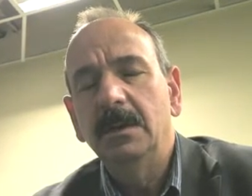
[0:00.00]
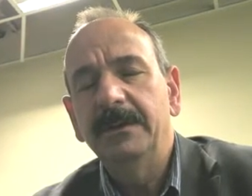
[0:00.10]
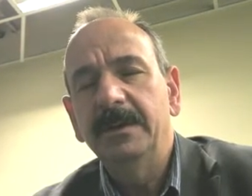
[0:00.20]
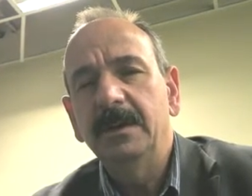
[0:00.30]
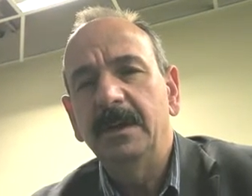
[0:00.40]
Well,
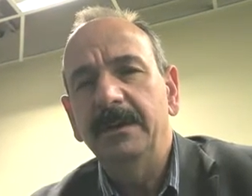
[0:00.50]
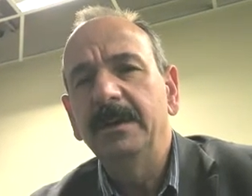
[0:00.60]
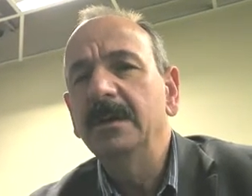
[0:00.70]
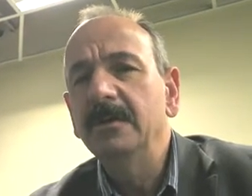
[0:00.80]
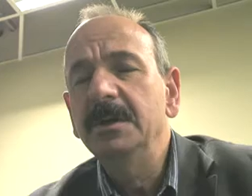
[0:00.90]
I
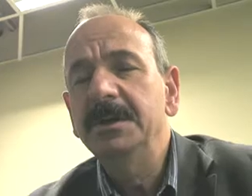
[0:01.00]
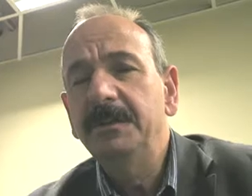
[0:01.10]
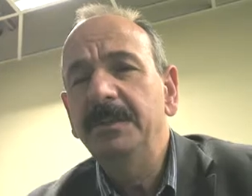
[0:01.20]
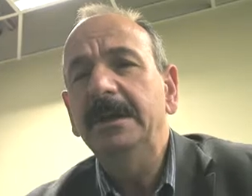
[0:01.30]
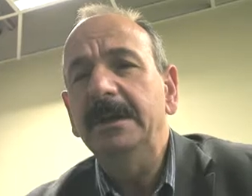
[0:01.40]
think there is a
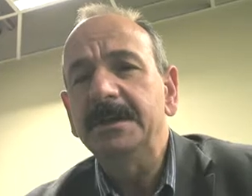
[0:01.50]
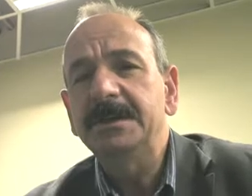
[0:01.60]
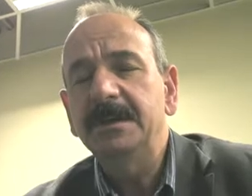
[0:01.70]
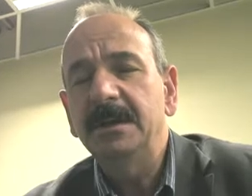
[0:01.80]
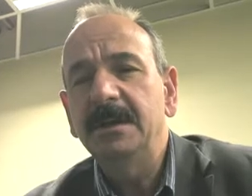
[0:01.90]

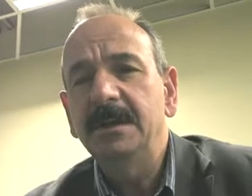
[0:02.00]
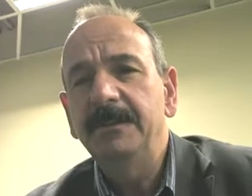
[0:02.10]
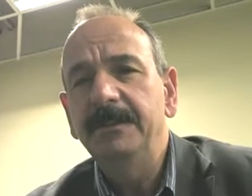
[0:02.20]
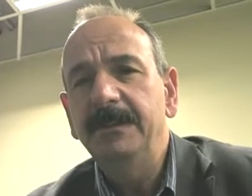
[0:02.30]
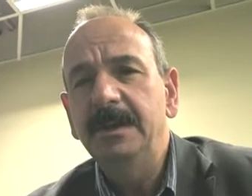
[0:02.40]
bit,
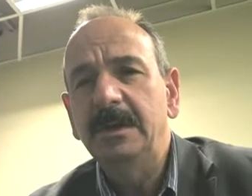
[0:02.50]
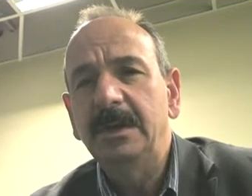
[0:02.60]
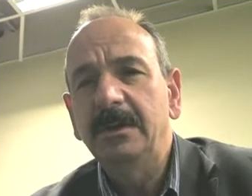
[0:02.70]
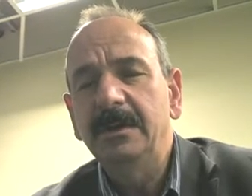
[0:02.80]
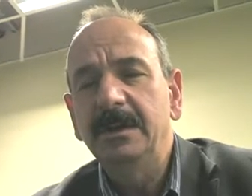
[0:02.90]
and
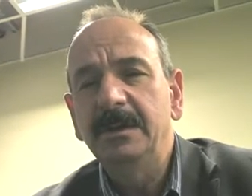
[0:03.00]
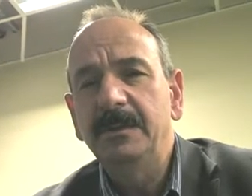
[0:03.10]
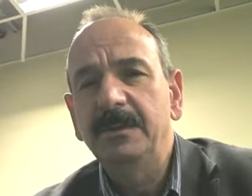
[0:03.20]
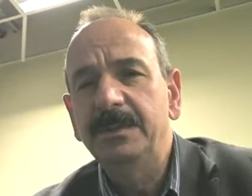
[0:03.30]
the